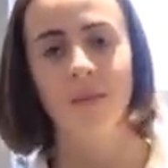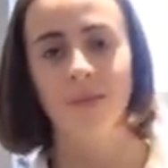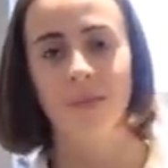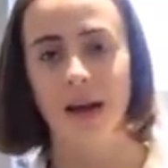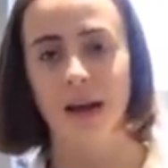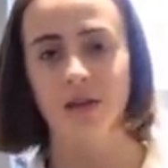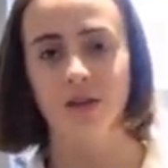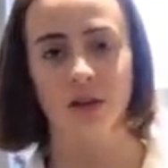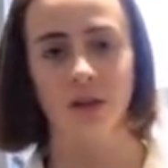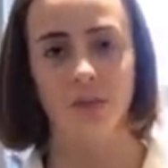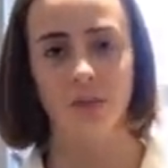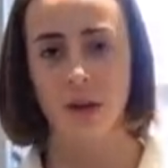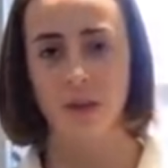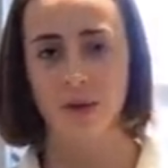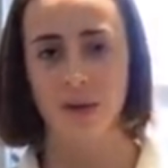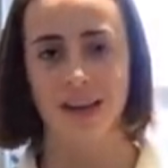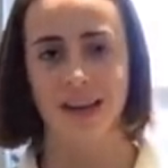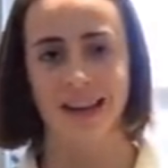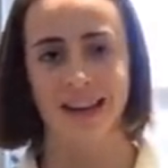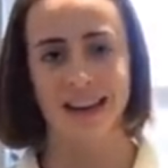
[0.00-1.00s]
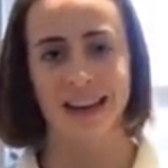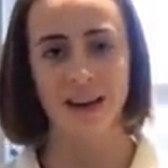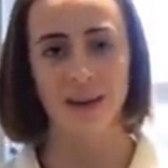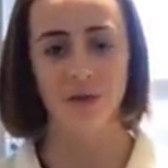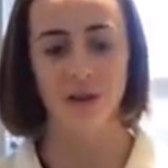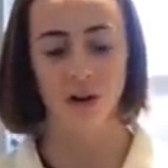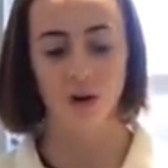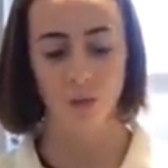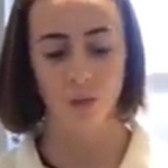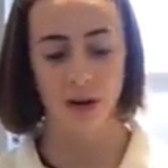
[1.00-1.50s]
but just by putting it in there
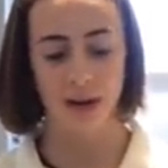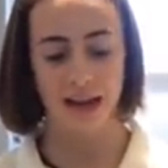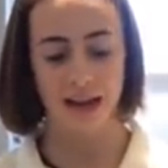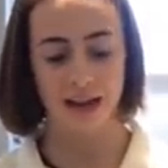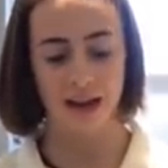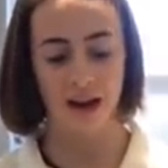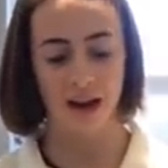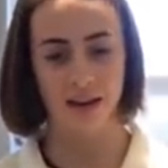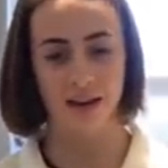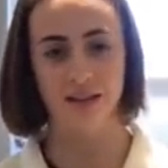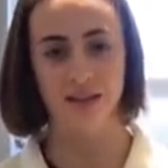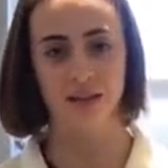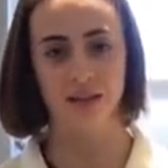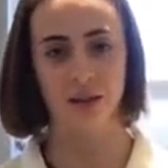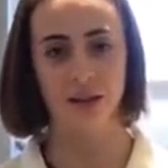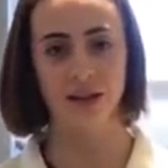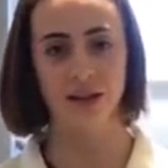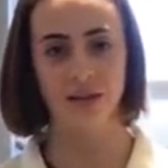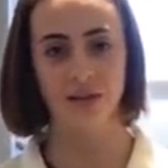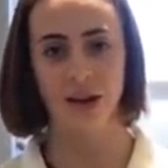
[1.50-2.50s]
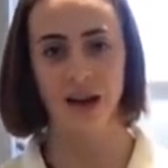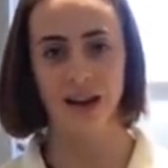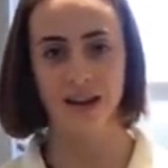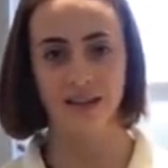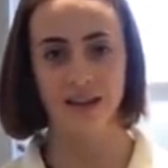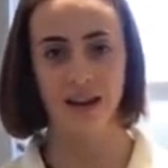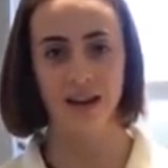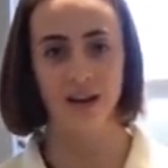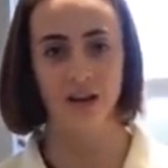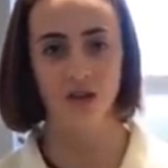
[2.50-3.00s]
for a little bit kind of
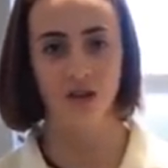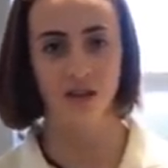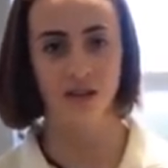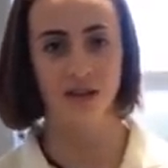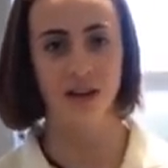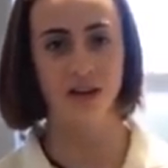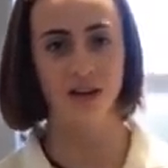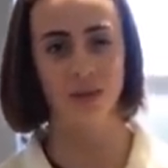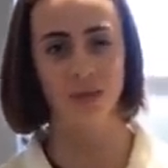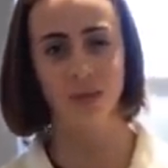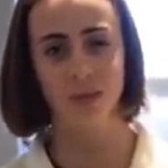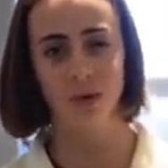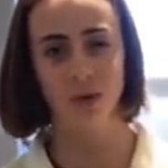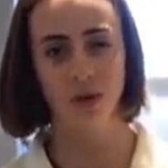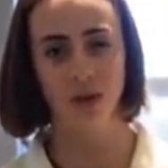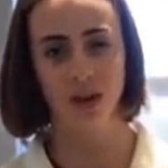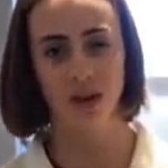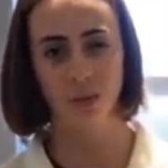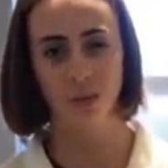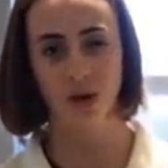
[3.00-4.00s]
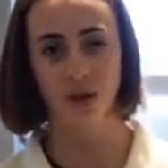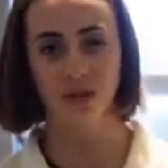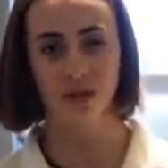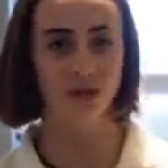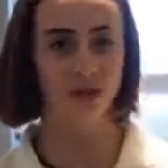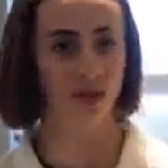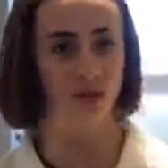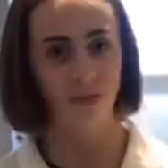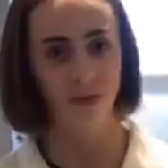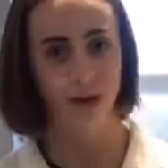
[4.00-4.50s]
solidifies it just a little bit more than it would if
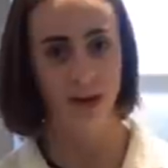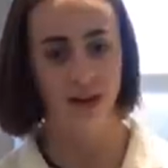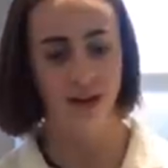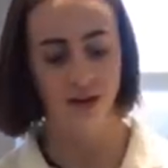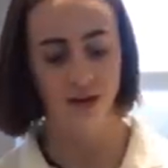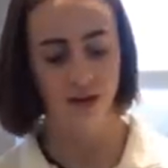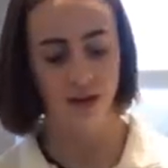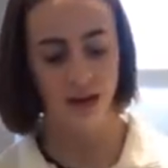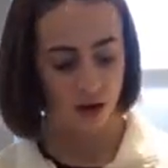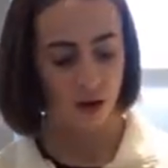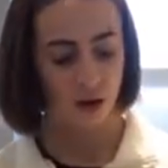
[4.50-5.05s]
you didn't put it in.